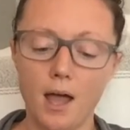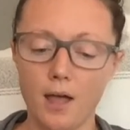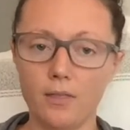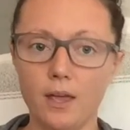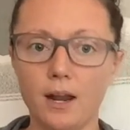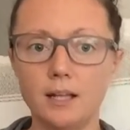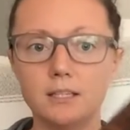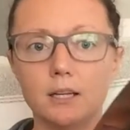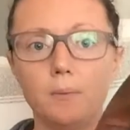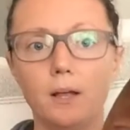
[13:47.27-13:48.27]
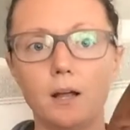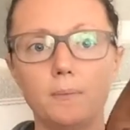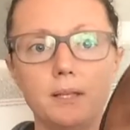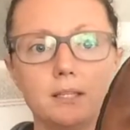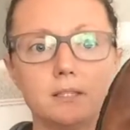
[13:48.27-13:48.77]
And then I did pick
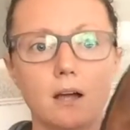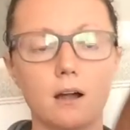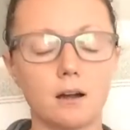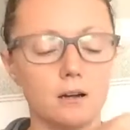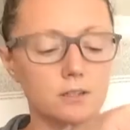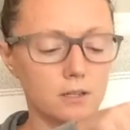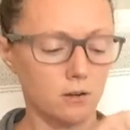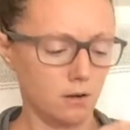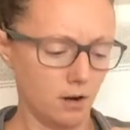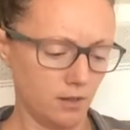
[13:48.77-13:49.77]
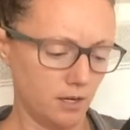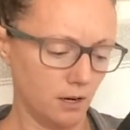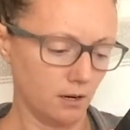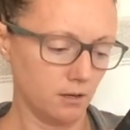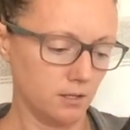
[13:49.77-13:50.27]
up these Dockers, or are they
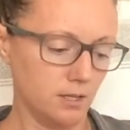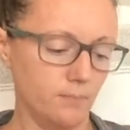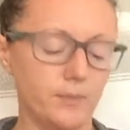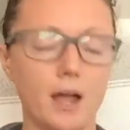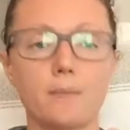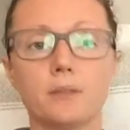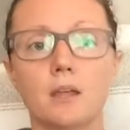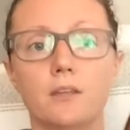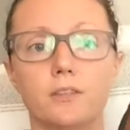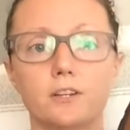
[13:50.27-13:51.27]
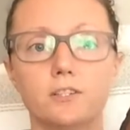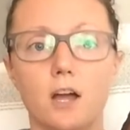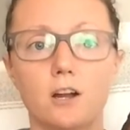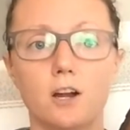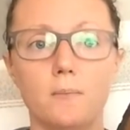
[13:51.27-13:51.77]
Dockers? Yeah, they're
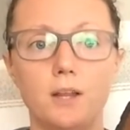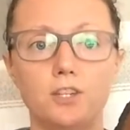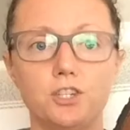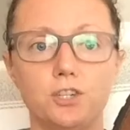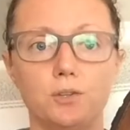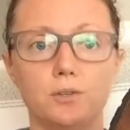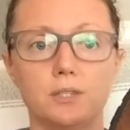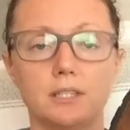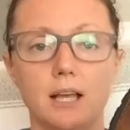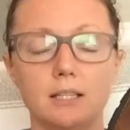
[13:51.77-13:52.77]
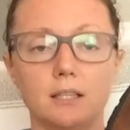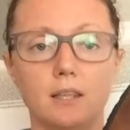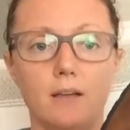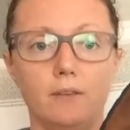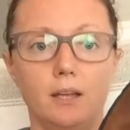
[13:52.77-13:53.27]
Docker men's shoes, size
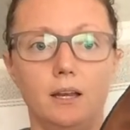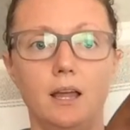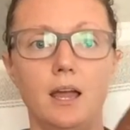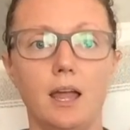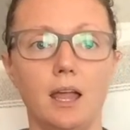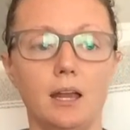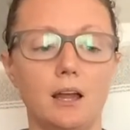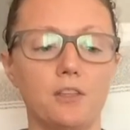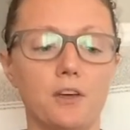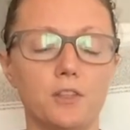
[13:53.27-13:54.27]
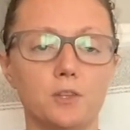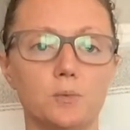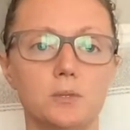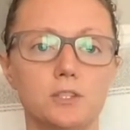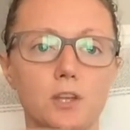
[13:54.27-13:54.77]
11, and I thought
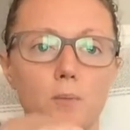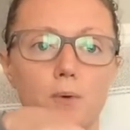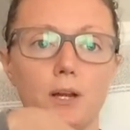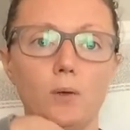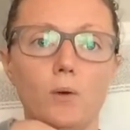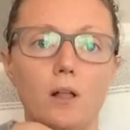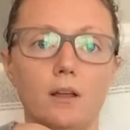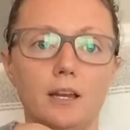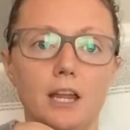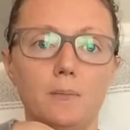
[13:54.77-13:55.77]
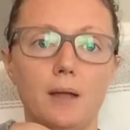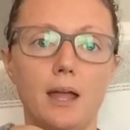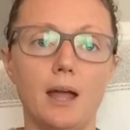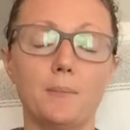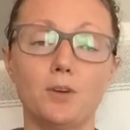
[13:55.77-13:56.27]
those would sell pretty well on
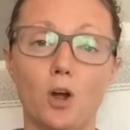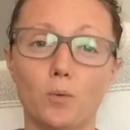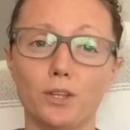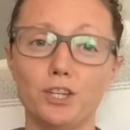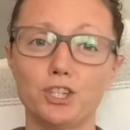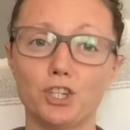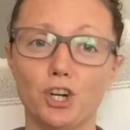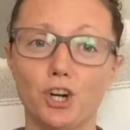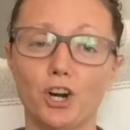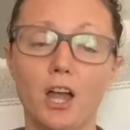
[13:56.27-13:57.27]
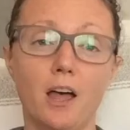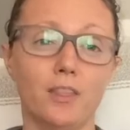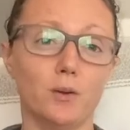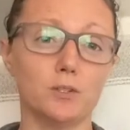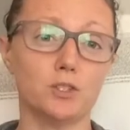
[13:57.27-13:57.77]
eBay. I'm not really sure.
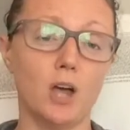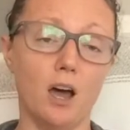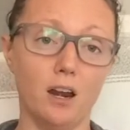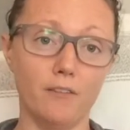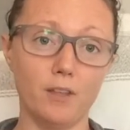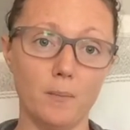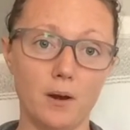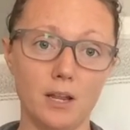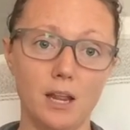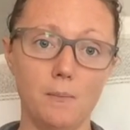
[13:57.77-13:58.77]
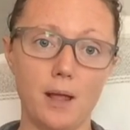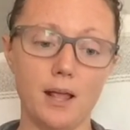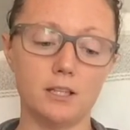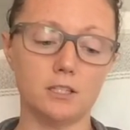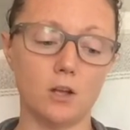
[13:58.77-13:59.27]
There was a ton of them on
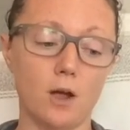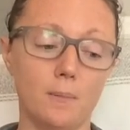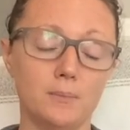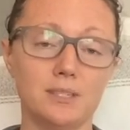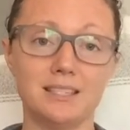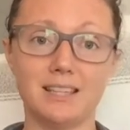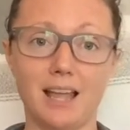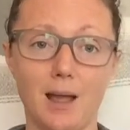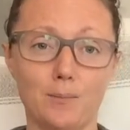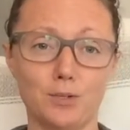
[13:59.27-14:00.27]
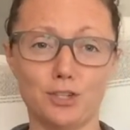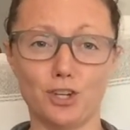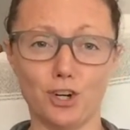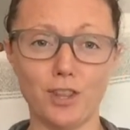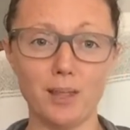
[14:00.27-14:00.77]
eBay, so I'm
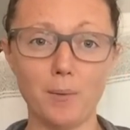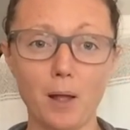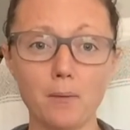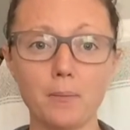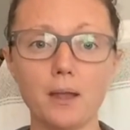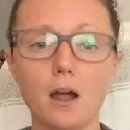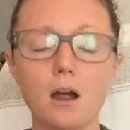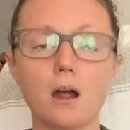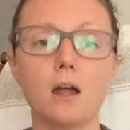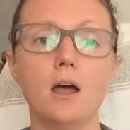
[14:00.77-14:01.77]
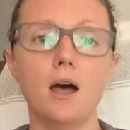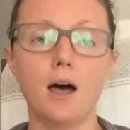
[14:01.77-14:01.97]
sure they probably are.